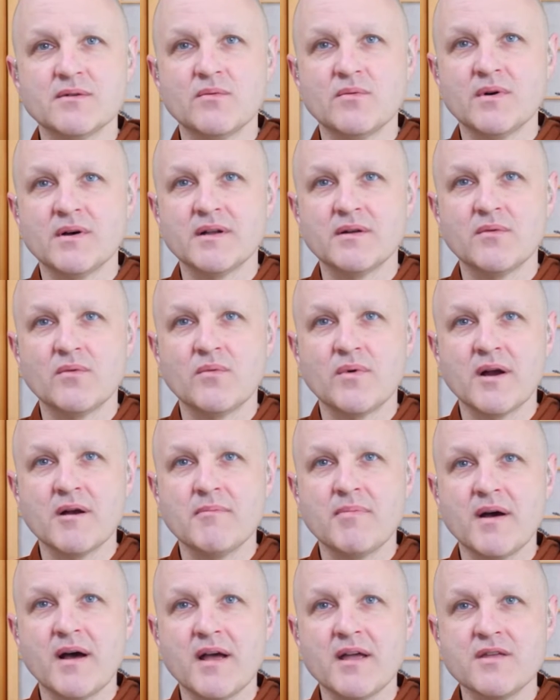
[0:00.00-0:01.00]
one
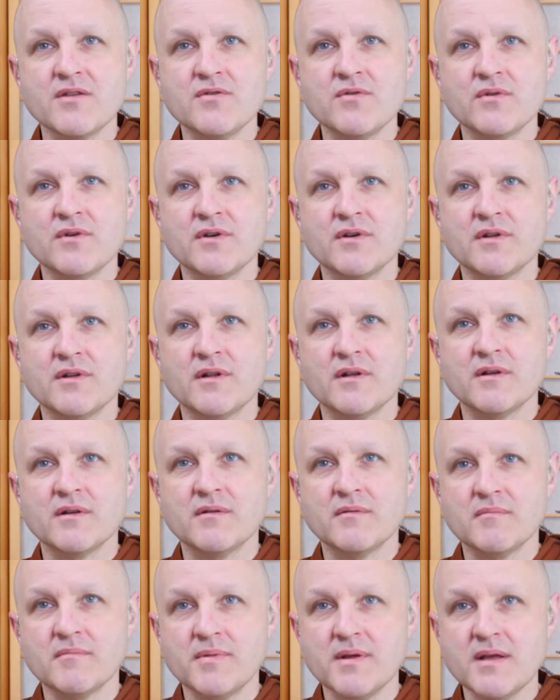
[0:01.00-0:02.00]
whereby you could
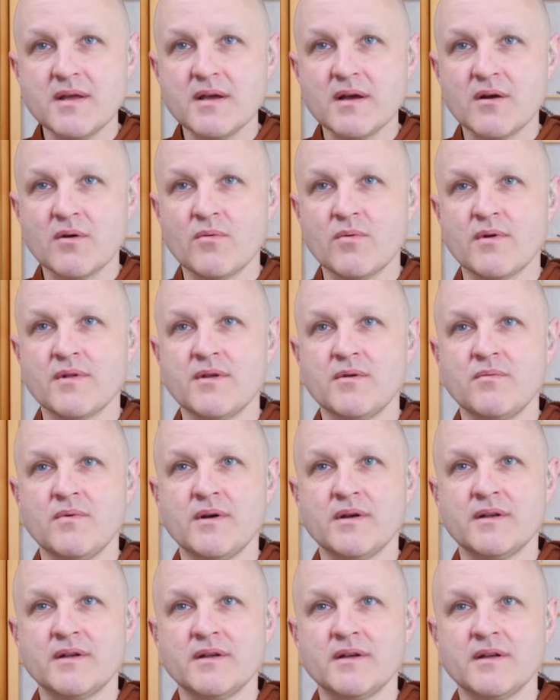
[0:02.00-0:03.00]
be a worthy
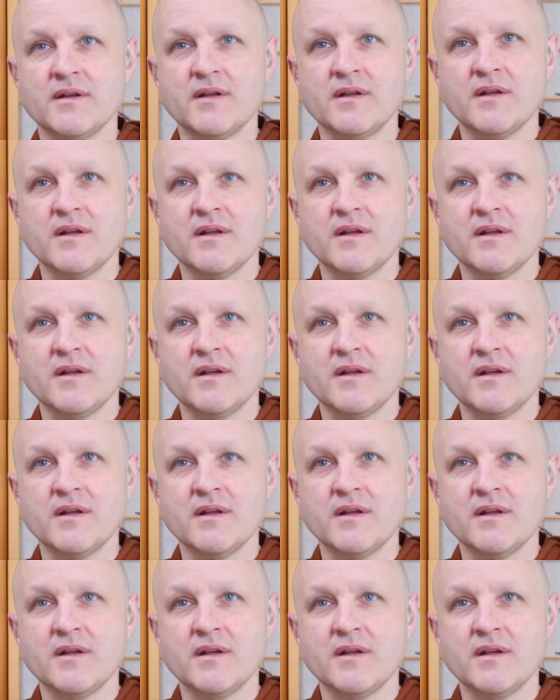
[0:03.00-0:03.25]
one,